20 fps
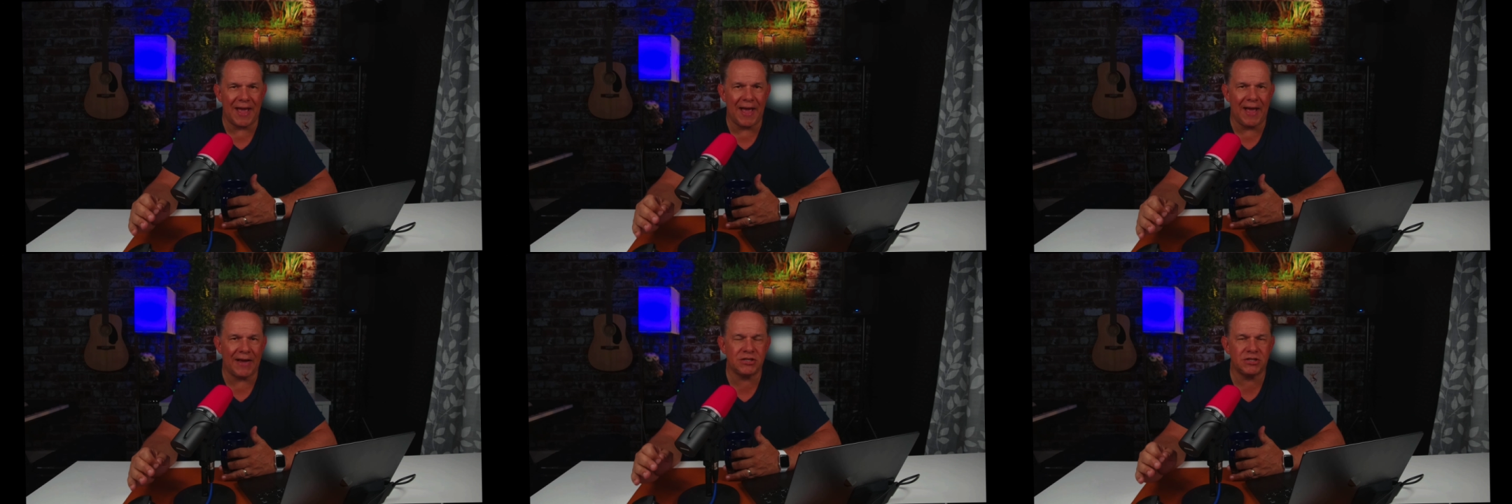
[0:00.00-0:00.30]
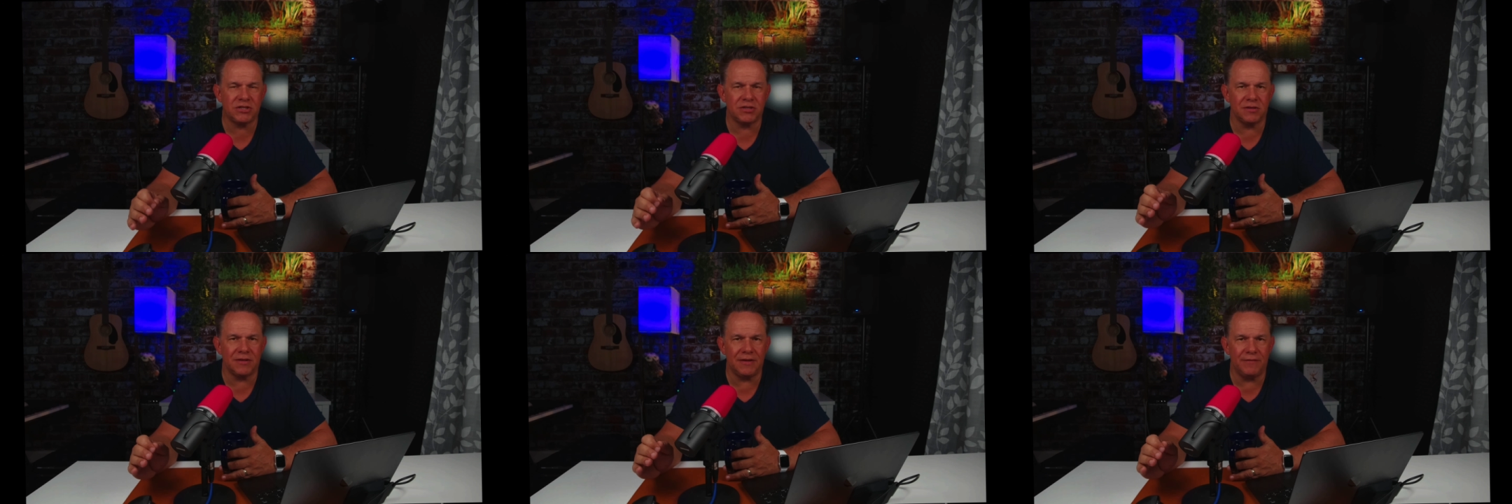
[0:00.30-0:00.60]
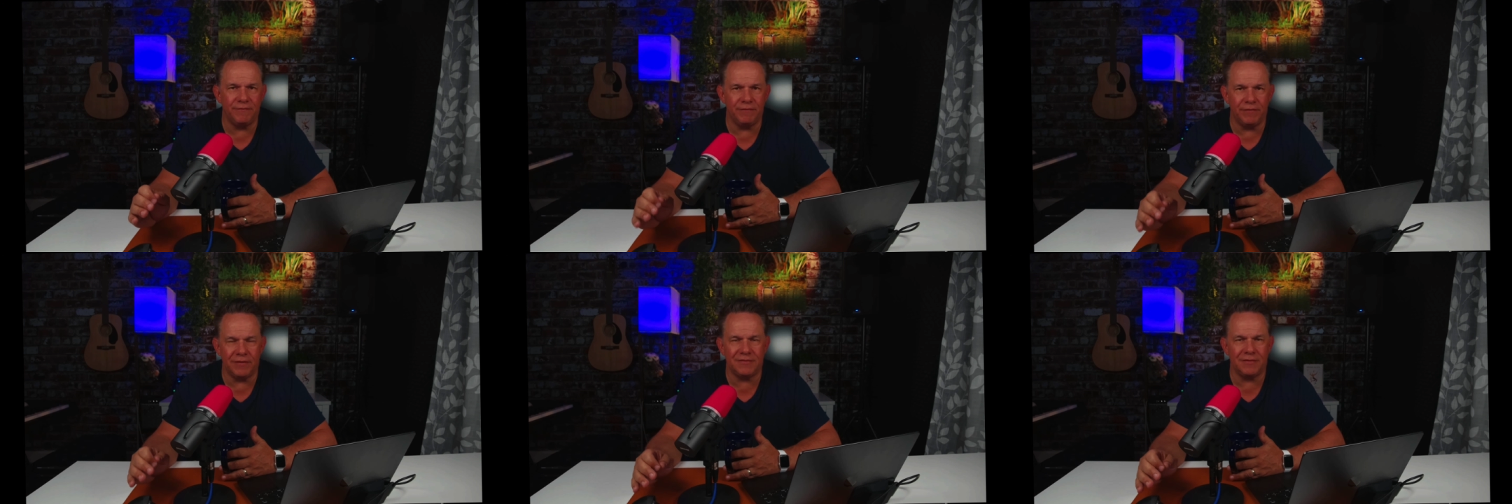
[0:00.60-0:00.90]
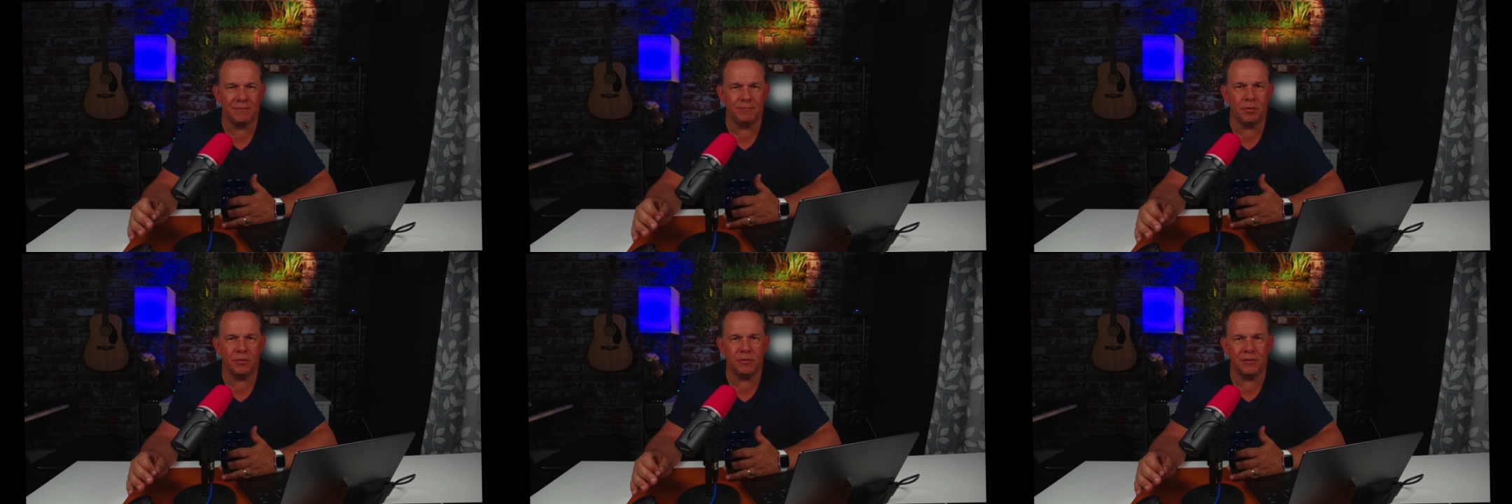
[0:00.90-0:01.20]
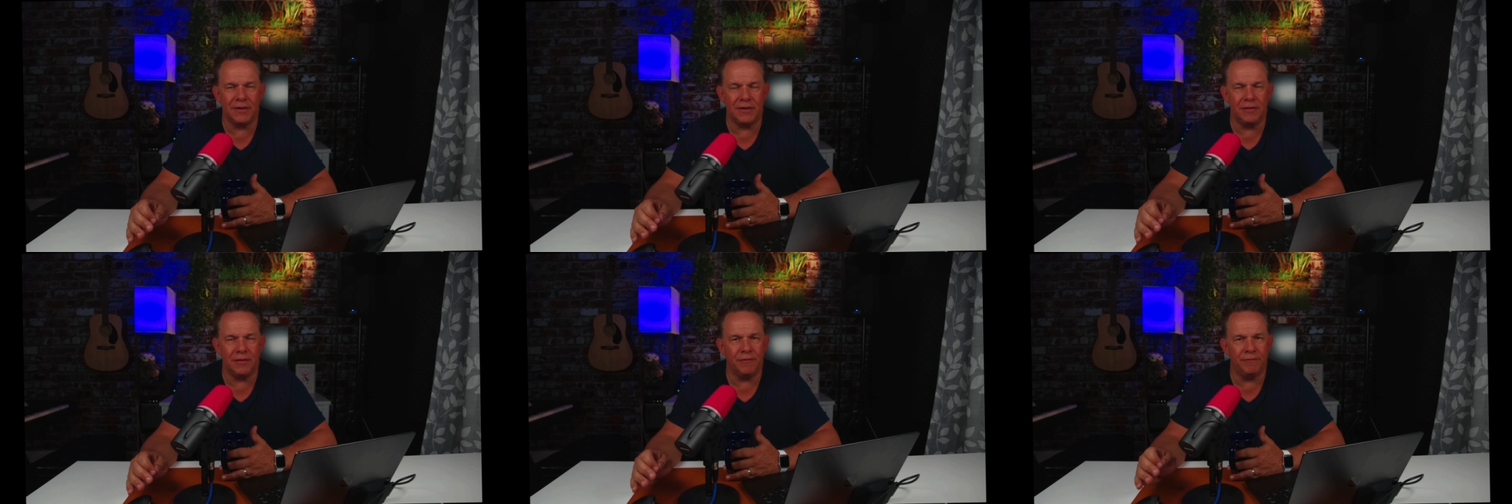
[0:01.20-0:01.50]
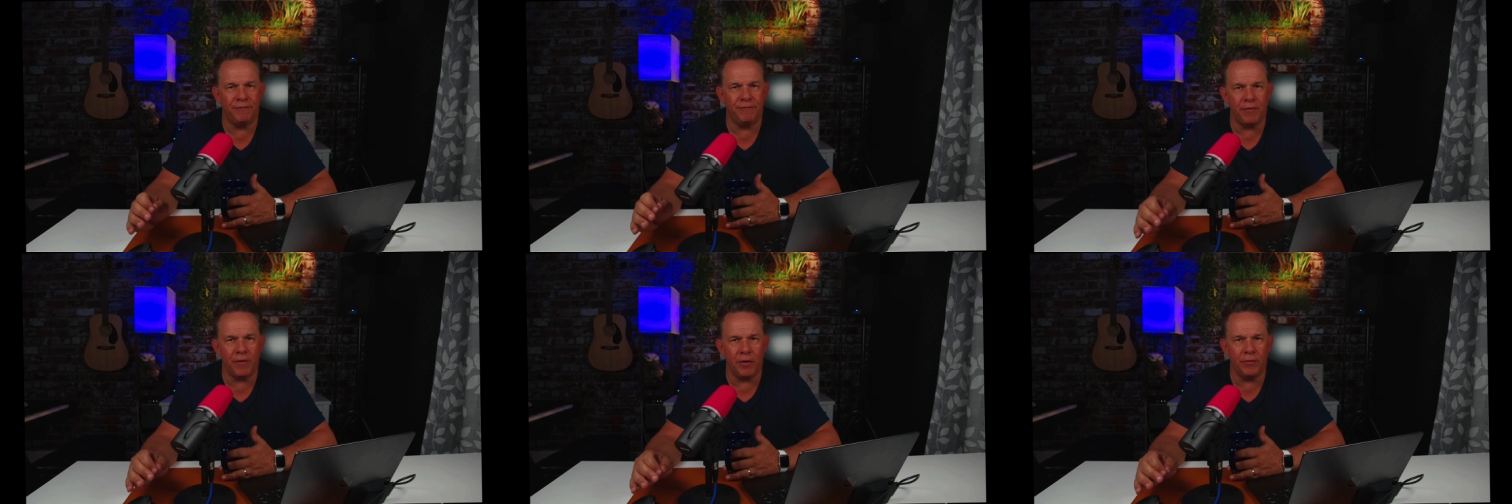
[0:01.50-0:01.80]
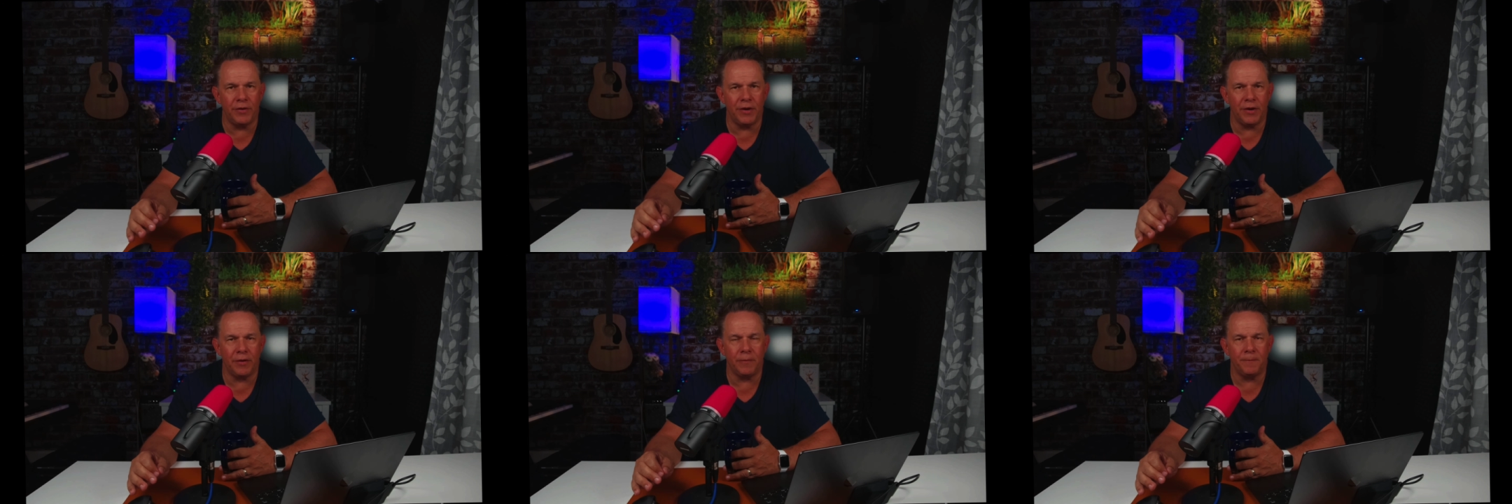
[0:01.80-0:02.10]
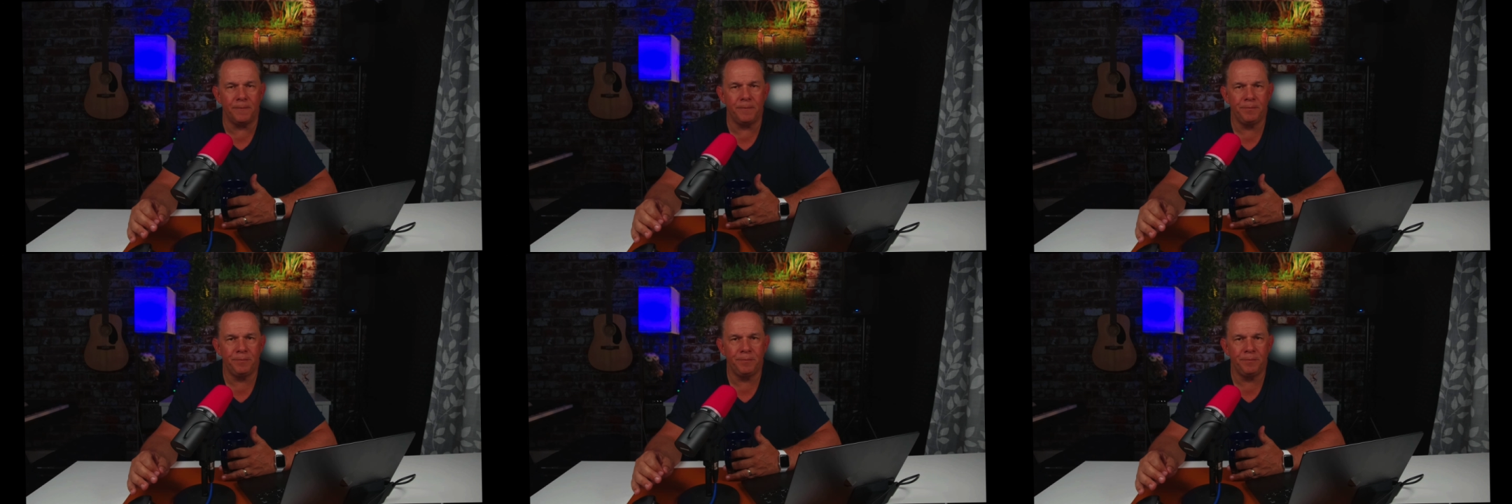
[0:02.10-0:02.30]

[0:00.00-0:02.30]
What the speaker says: actually visible in the photo.